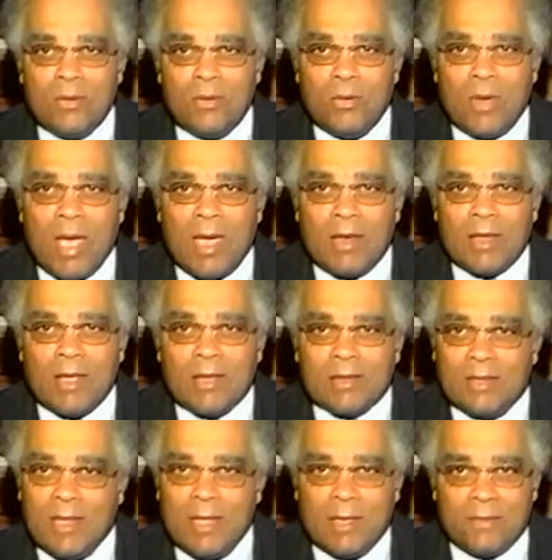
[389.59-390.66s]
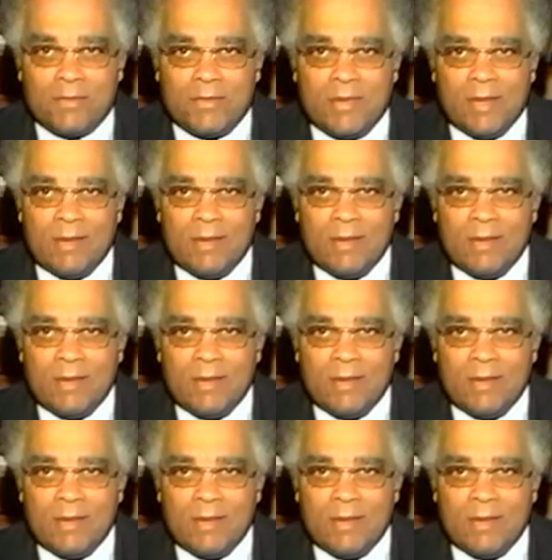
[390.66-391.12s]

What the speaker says: who had a gift